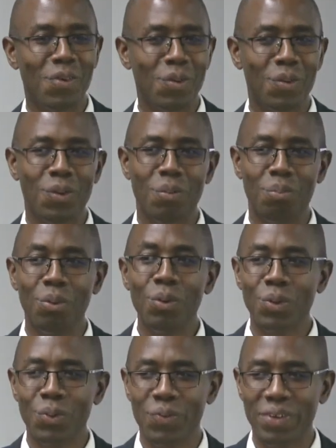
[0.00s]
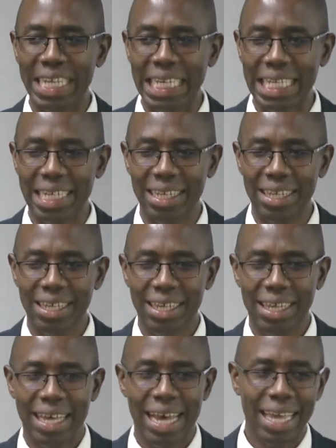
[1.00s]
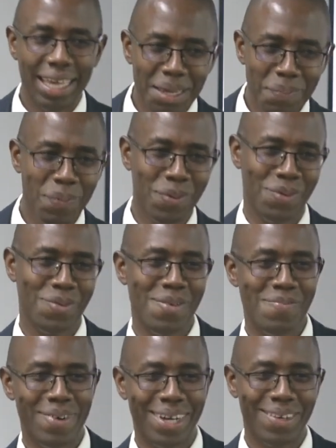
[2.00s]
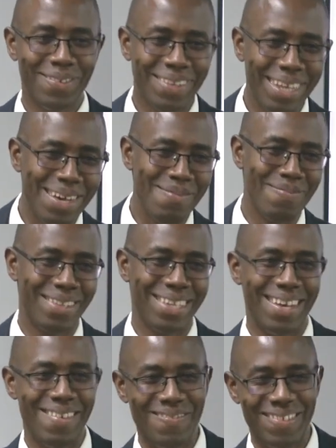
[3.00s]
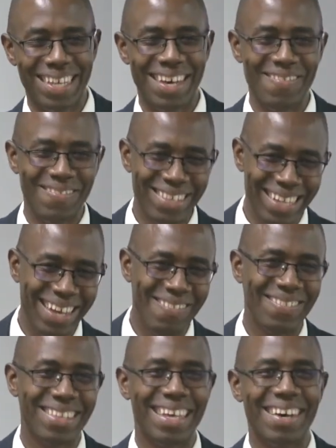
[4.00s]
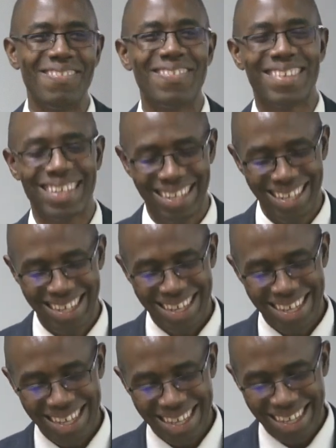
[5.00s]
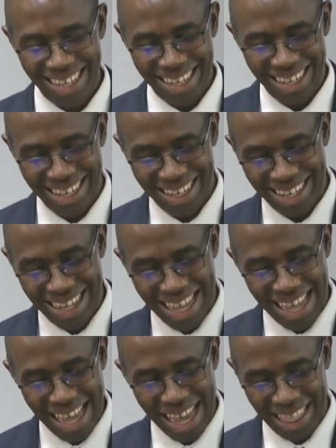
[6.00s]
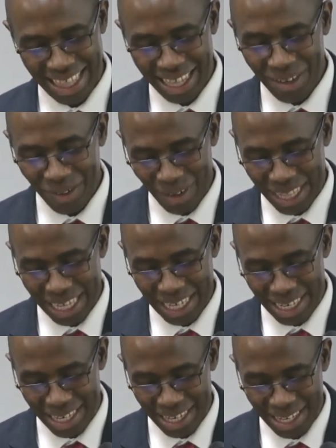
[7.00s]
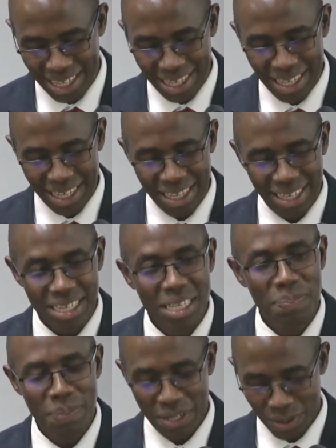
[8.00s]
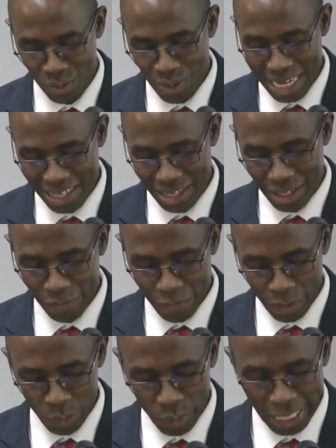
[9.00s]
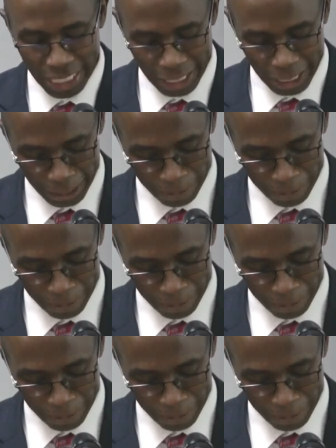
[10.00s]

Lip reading: for what book to read, I keep on going back to Psalms. And I thank God that He speaks to us in different ways.